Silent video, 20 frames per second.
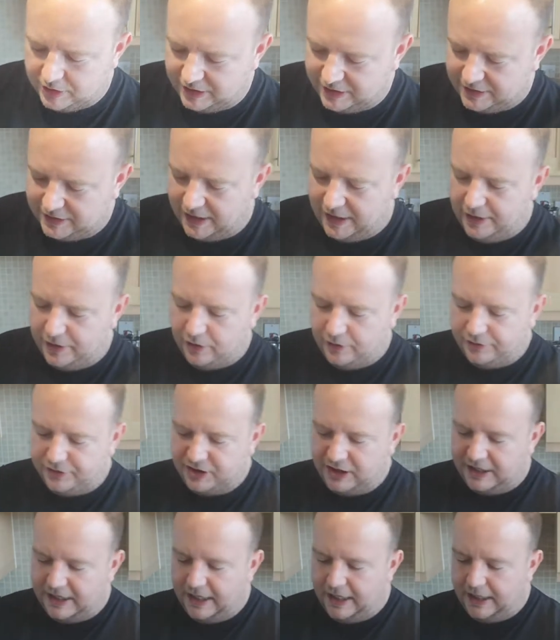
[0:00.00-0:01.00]
the side of
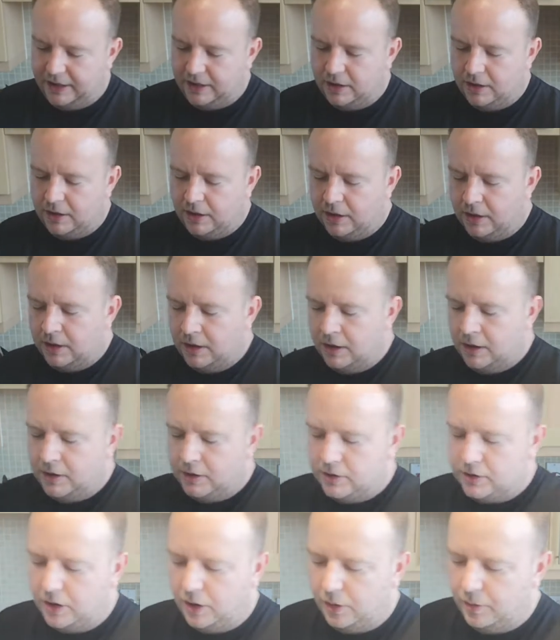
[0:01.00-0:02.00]
the can.
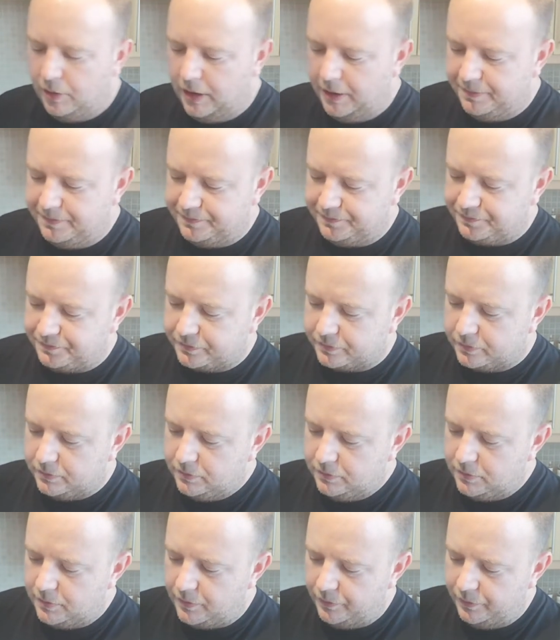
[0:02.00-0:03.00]
So
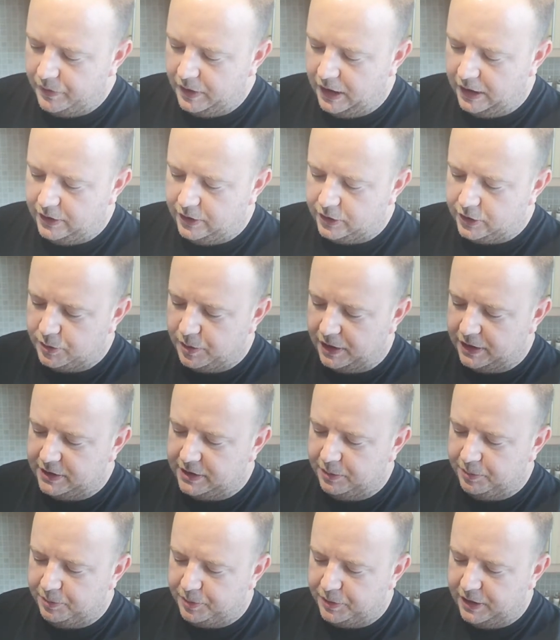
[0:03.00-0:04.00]
it just quite
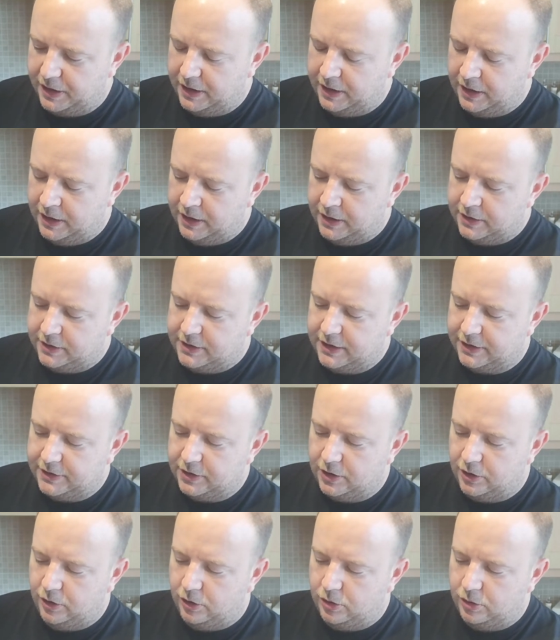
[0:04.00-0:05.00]
simply says,
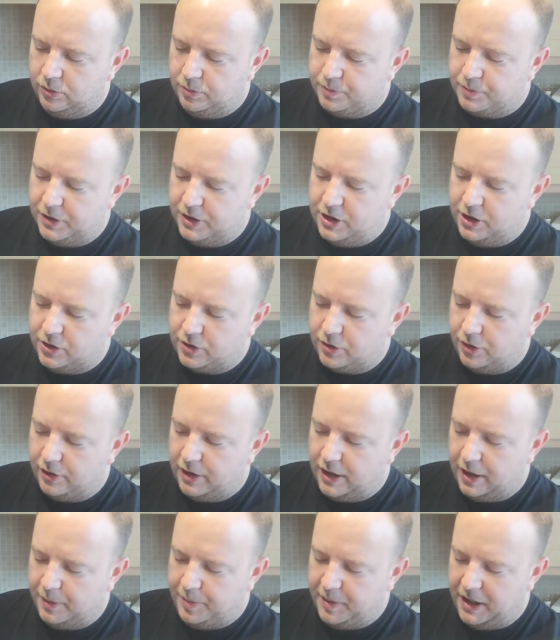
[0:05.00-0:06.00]
an all British grown
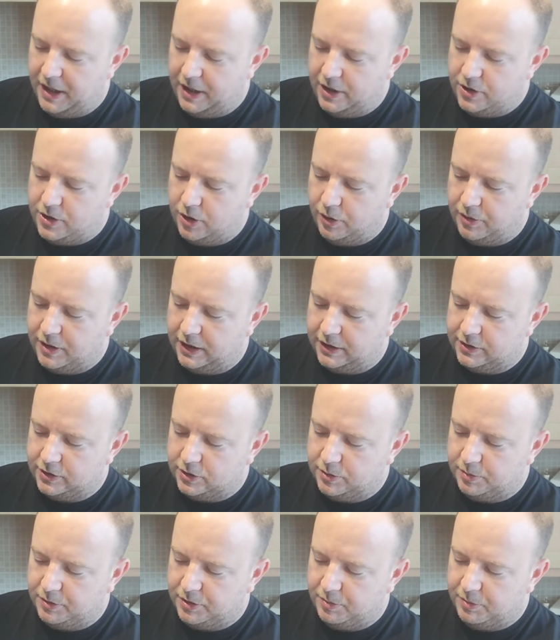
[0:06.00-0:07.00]
IPA showcasing
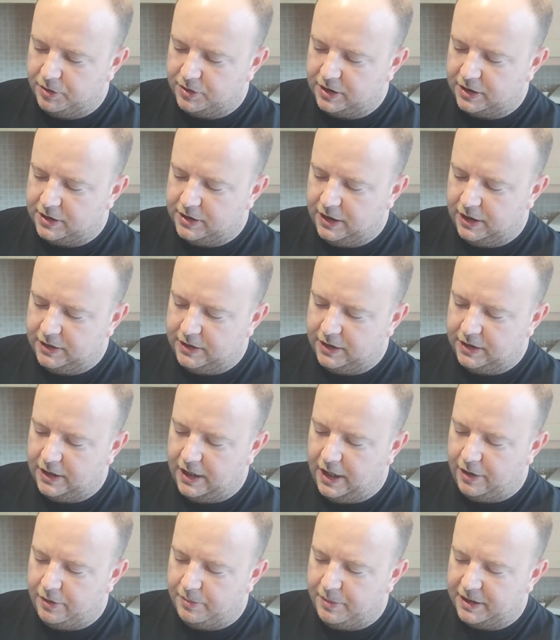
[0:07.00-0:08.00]
some of the most exciting and
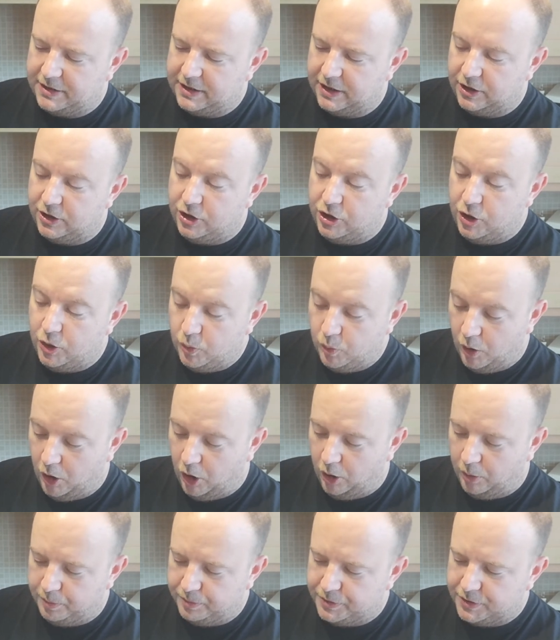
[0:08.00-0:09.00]
aromatic new
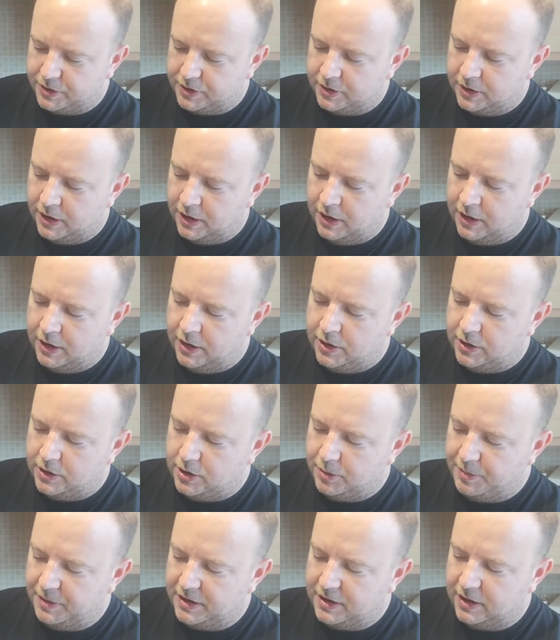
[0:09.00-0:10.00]
hops
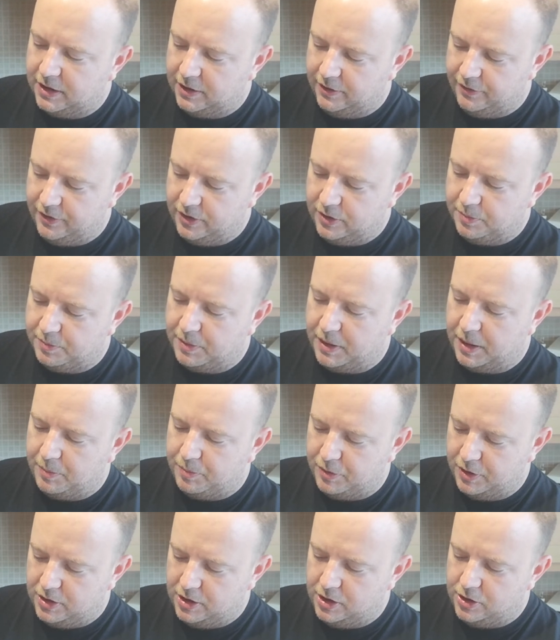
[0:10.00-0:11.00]
to be delivered by
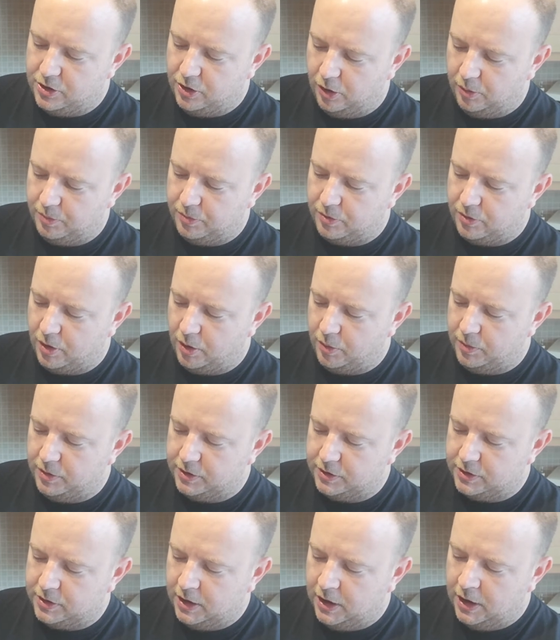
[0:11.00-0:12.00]
British hop
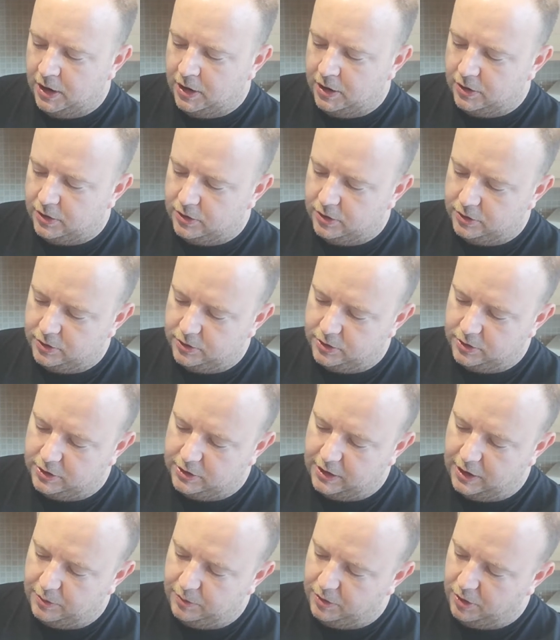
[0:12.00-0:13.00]
growers. Doesn't
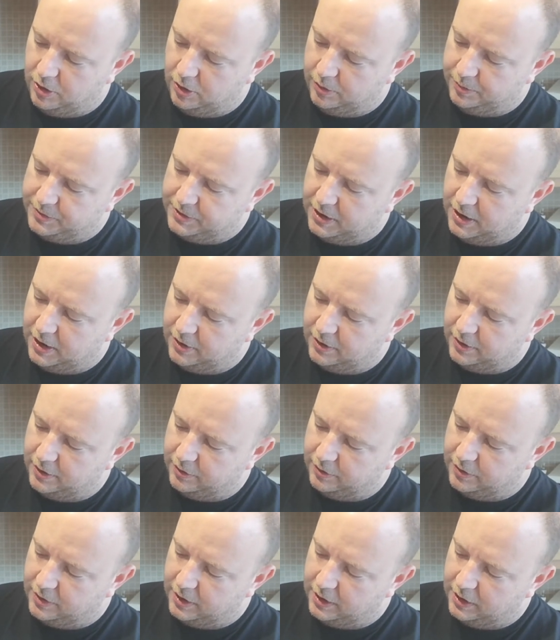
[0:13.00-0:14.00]
state what the hops are, I
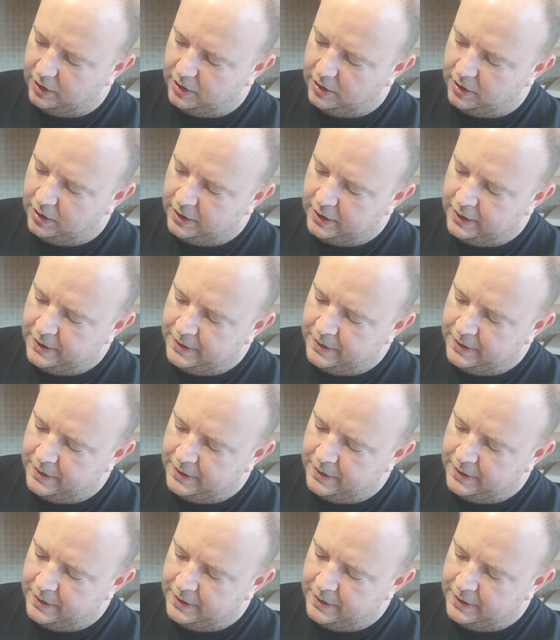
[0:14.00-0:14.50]
don't think,